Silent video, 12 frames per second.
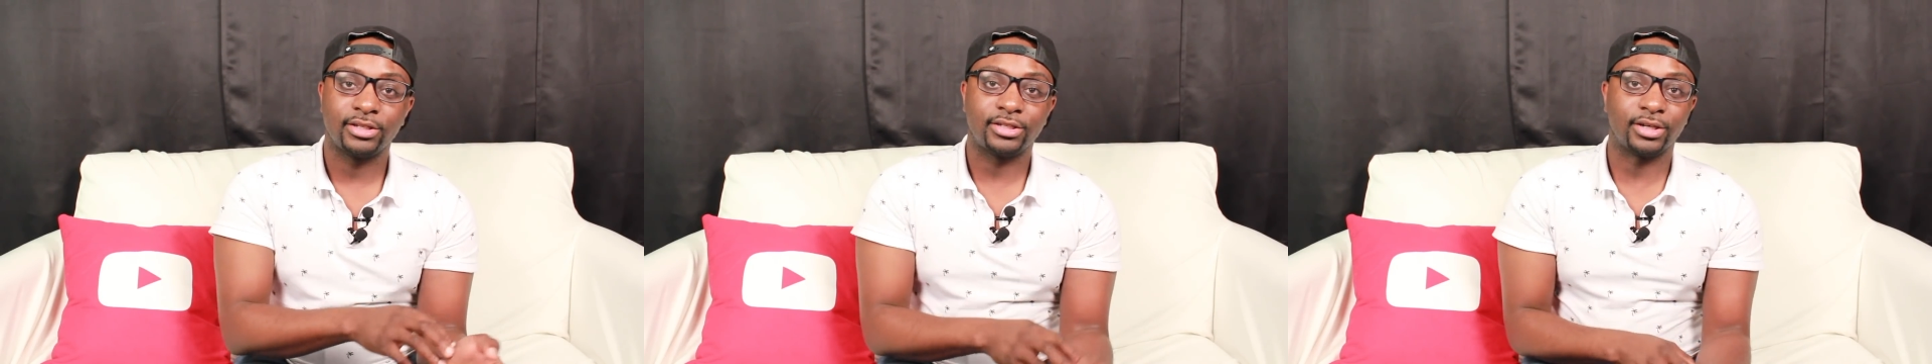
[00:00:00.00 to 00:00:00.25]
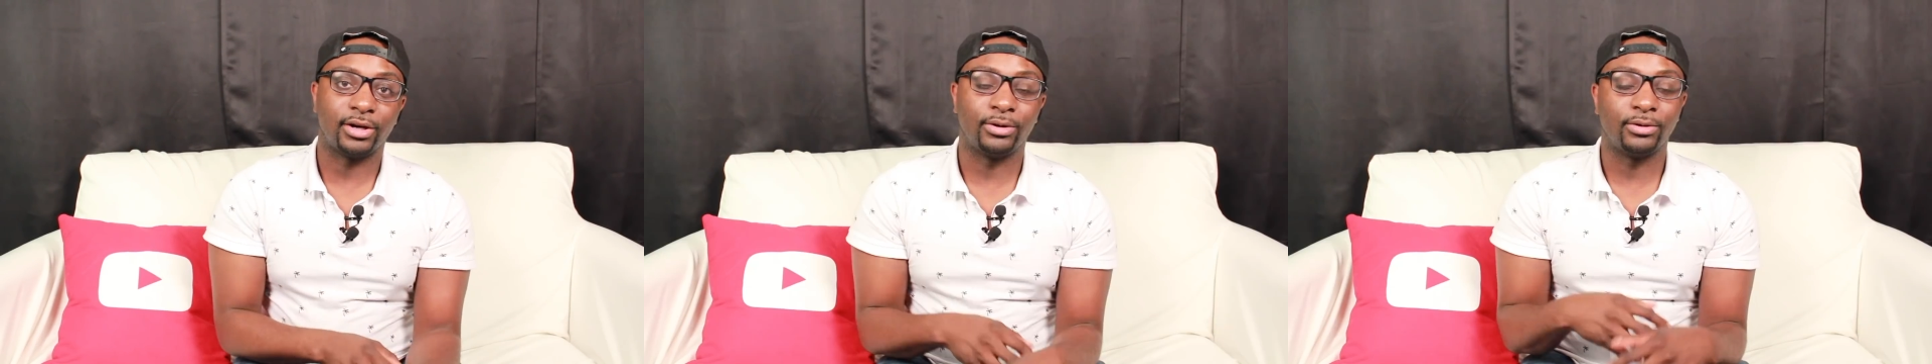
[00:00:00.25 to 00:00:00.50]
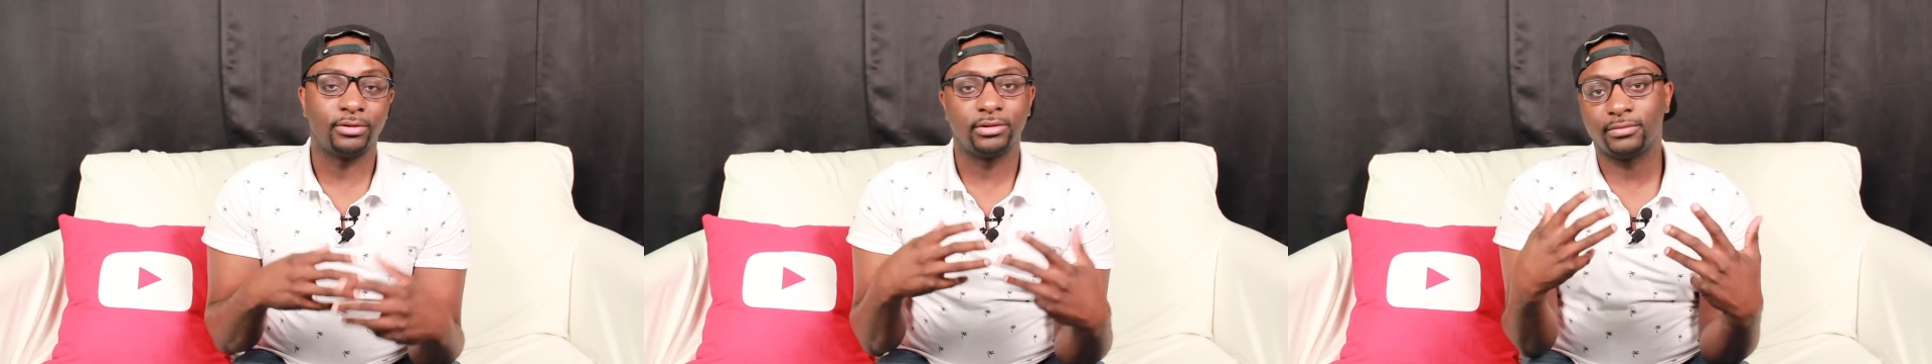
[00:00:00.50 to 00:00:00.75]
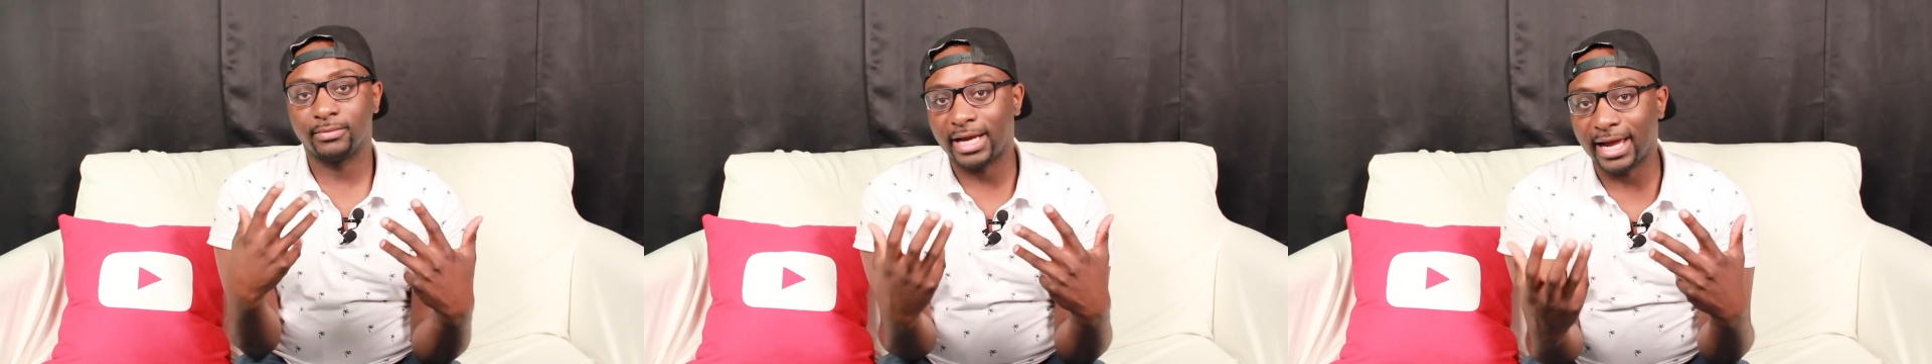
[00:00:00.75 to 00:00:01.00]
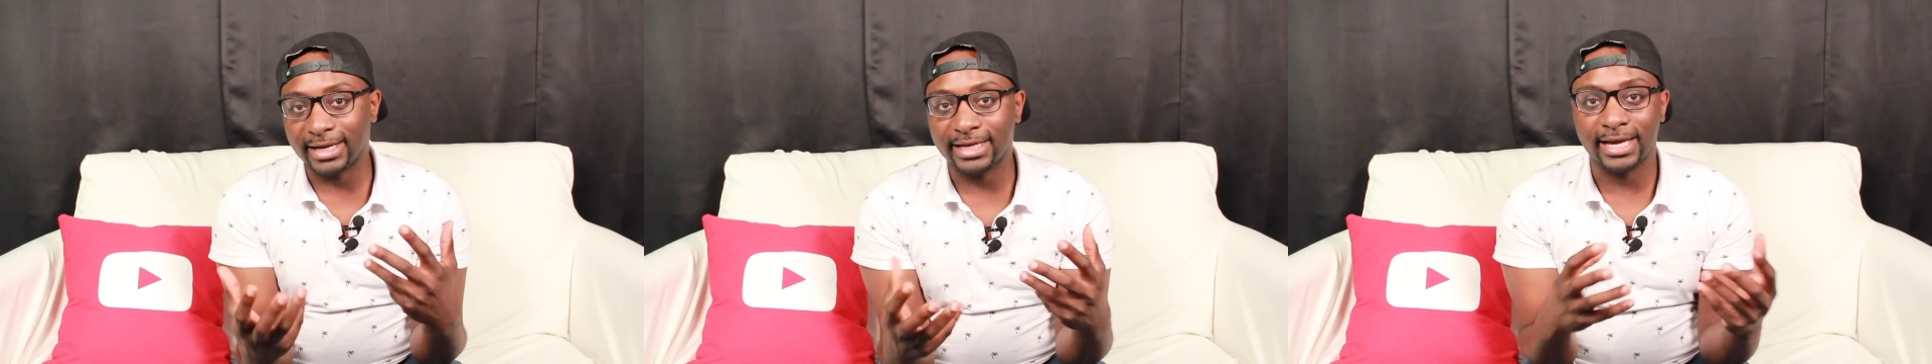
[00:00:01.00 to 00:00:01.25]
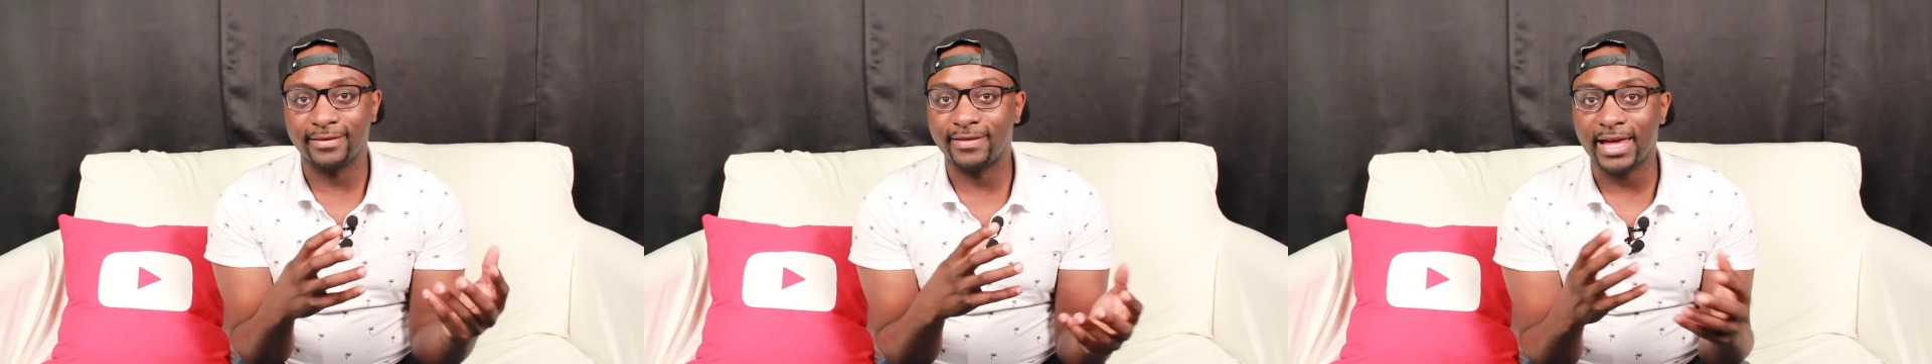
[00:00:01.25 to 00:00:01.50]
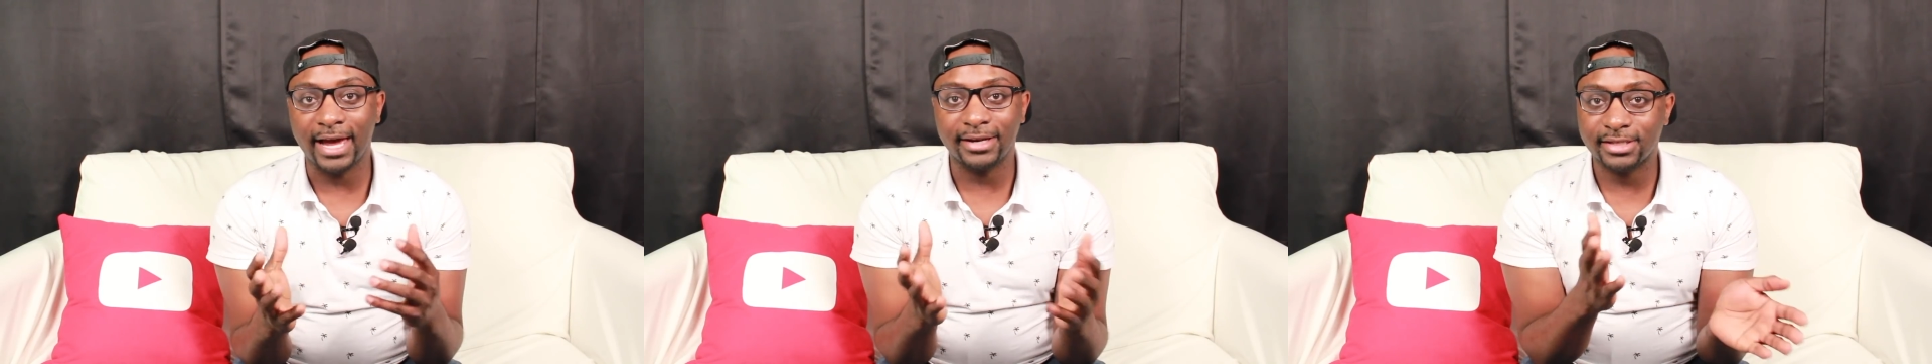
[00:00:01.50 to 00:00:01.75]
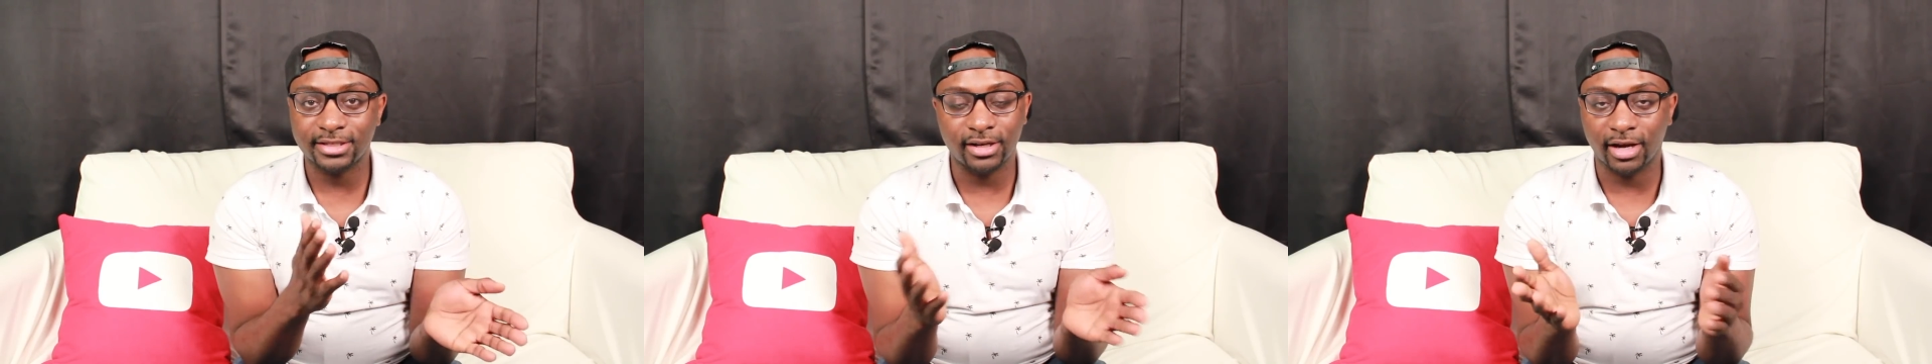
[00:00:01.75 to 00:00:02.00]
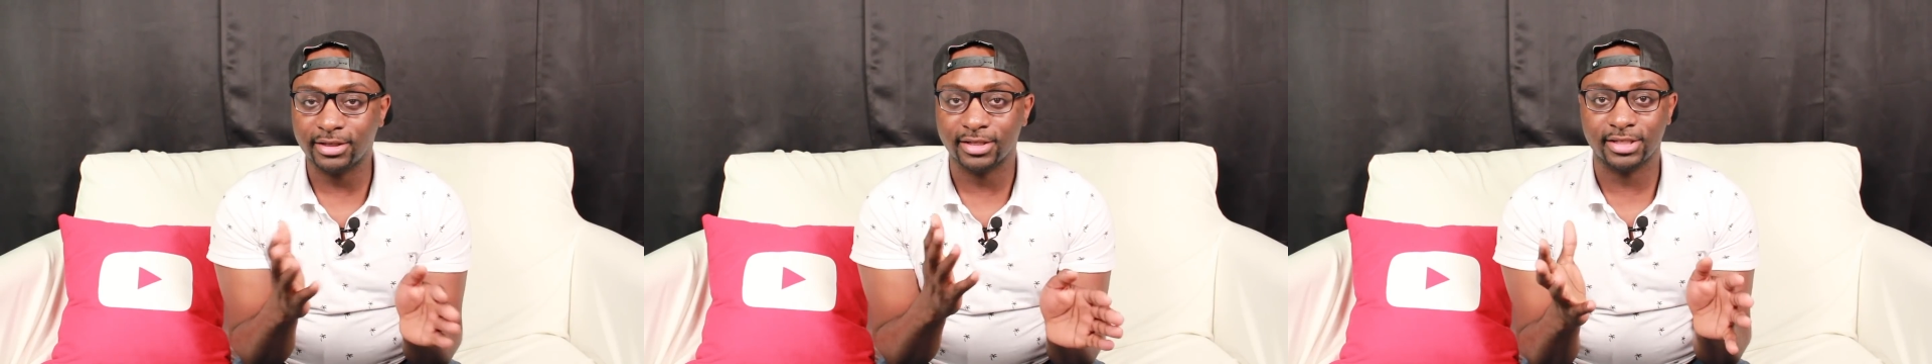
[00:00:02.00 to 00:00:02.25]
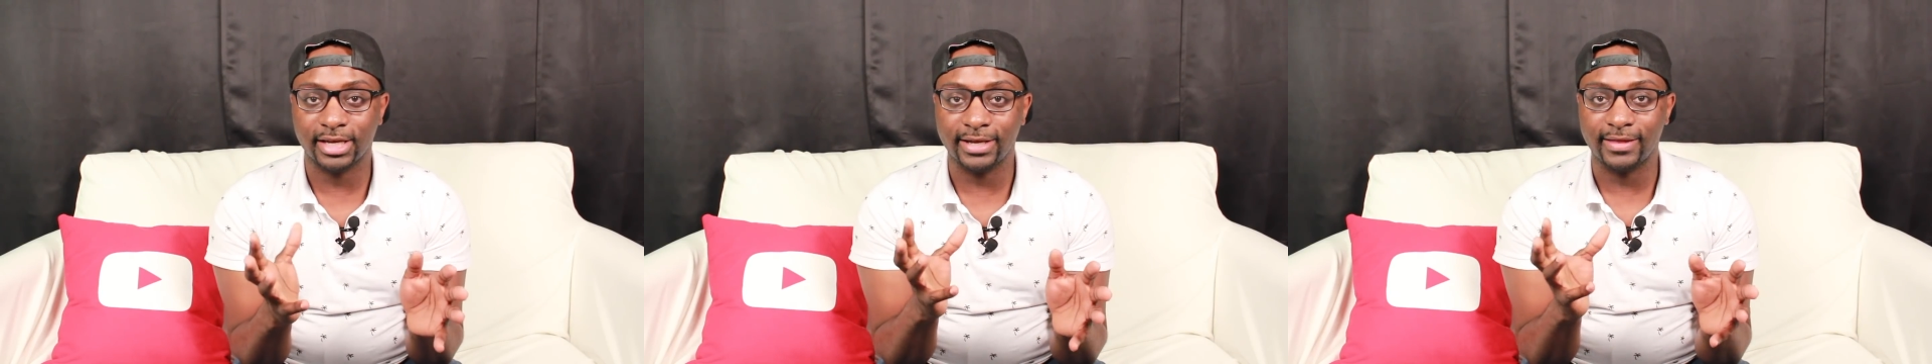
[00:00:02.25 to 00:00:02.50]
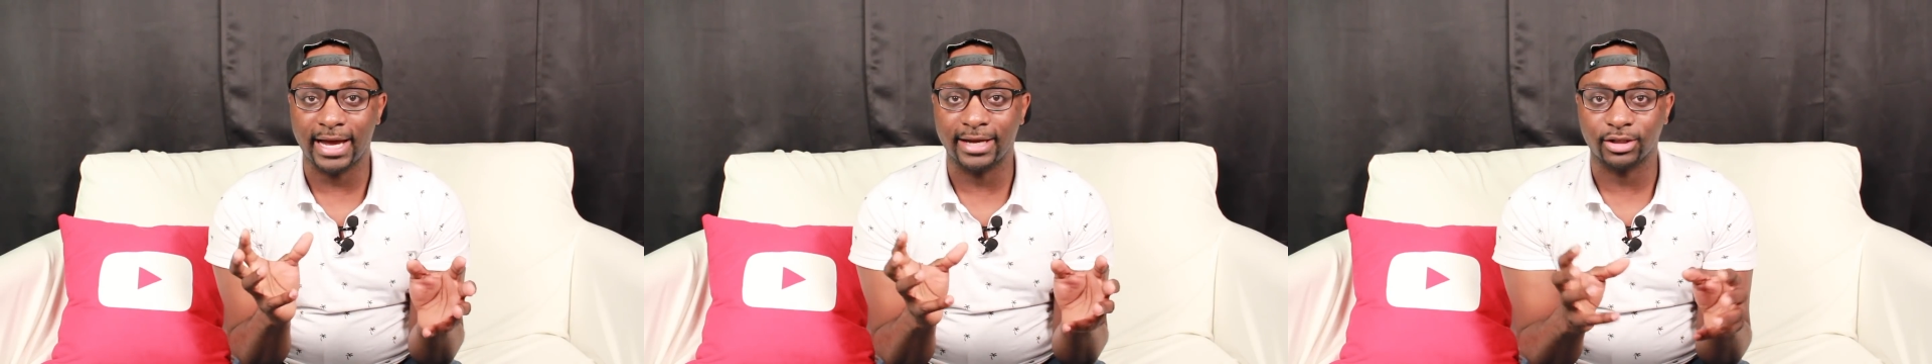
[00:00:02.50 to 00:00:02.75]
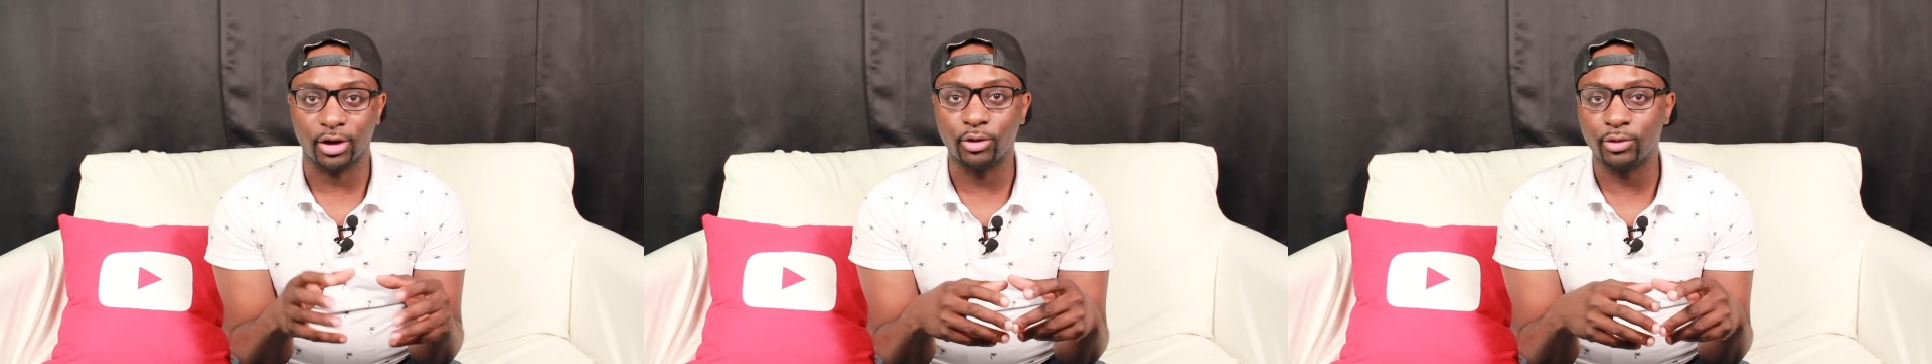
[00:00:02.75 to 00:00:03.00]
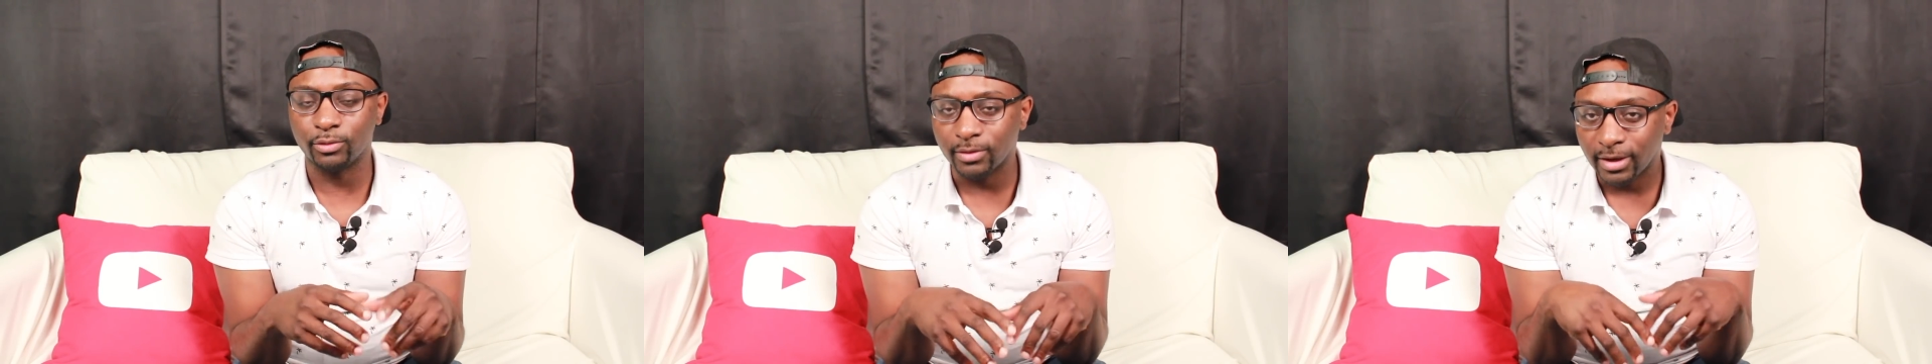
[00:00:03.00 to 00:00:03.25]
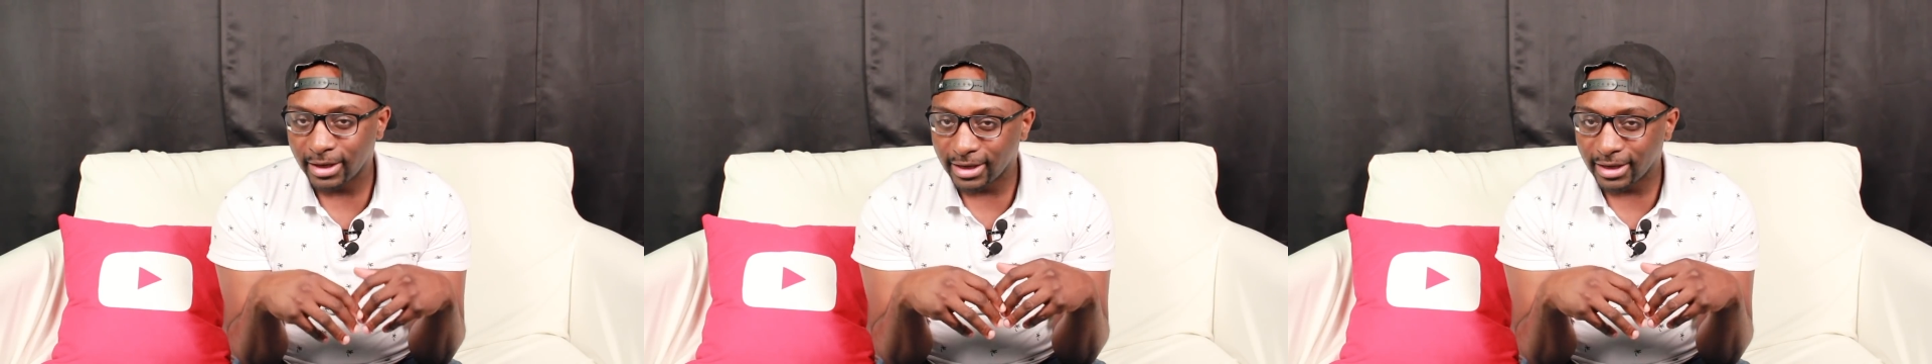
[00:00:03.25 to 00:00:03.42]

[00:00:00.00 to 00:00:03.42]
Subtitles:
So again, that's not to say that, oh,